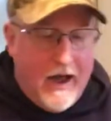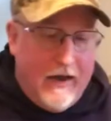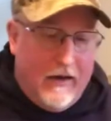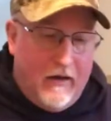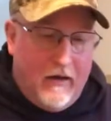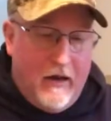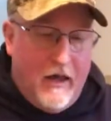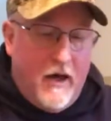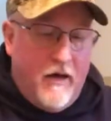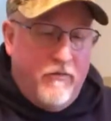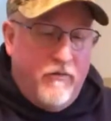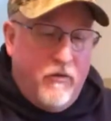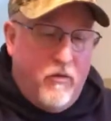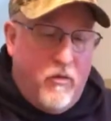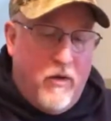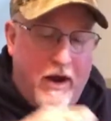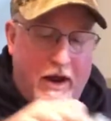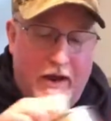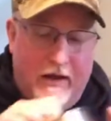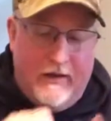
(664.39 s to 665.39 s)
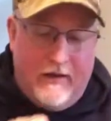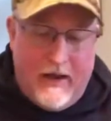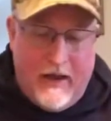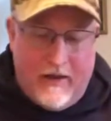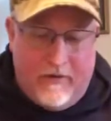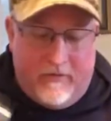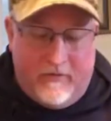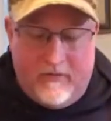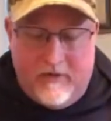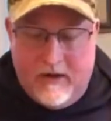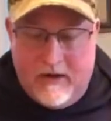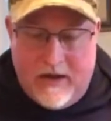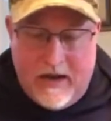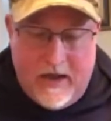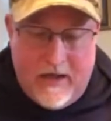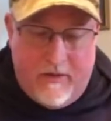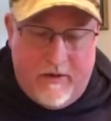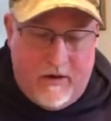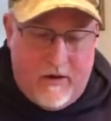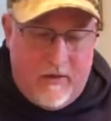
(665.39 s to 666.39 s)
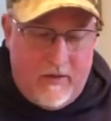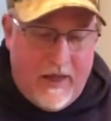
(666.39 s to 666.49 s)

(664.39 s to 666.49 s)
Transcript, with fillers: I love the way it nests together.